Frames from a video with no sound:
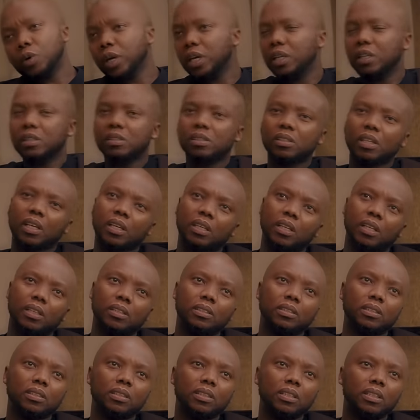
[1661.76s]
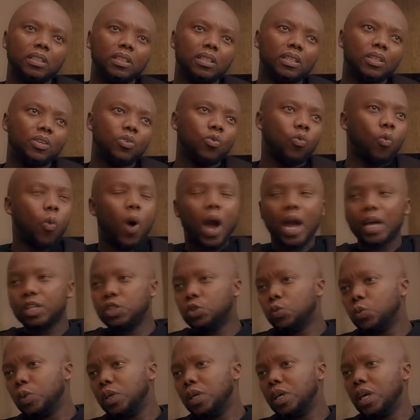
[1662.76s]
wait a second, why
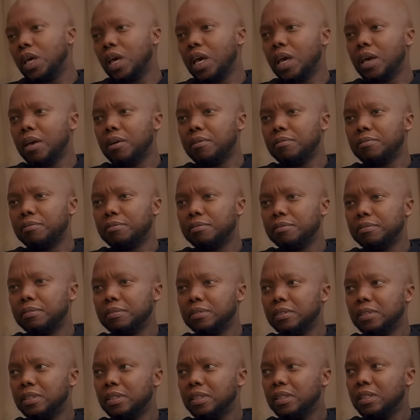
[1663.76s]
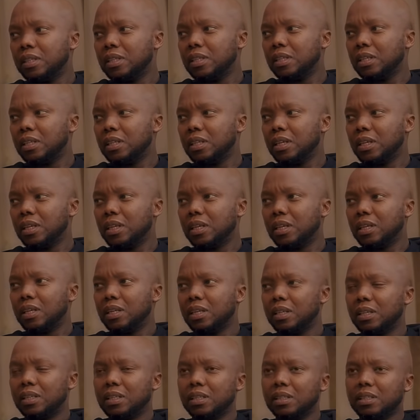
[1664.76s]
do we have
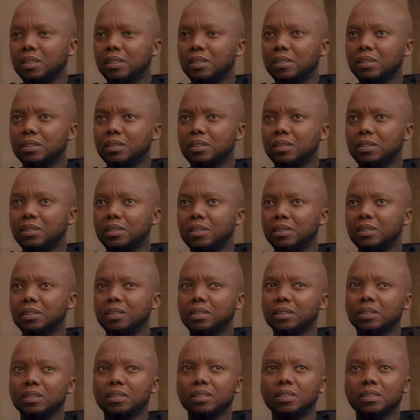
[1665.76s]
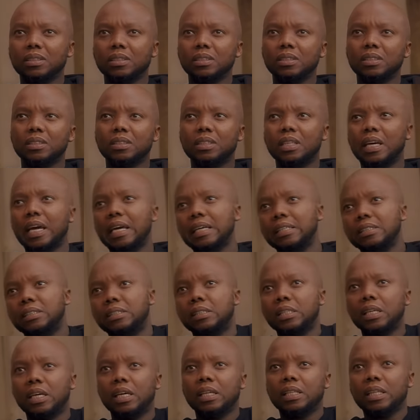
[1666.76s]
uh, the
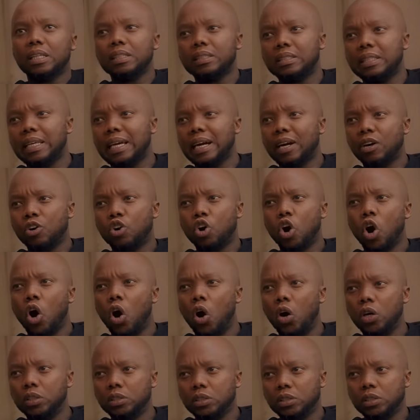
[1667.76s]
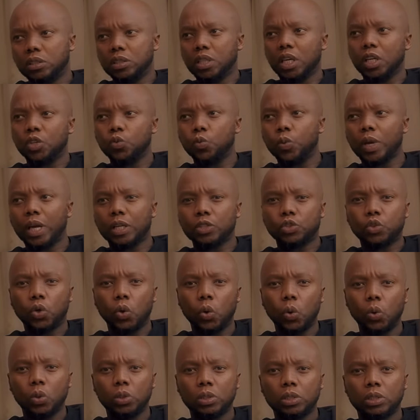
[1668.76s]
idea that they are gone and we are
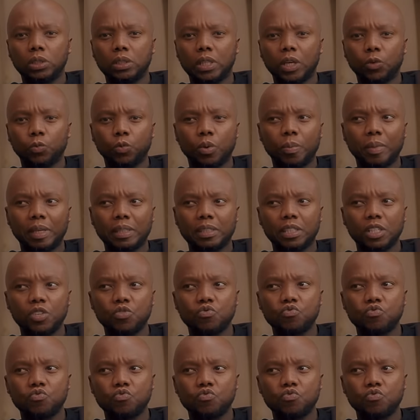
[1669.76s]
told that we must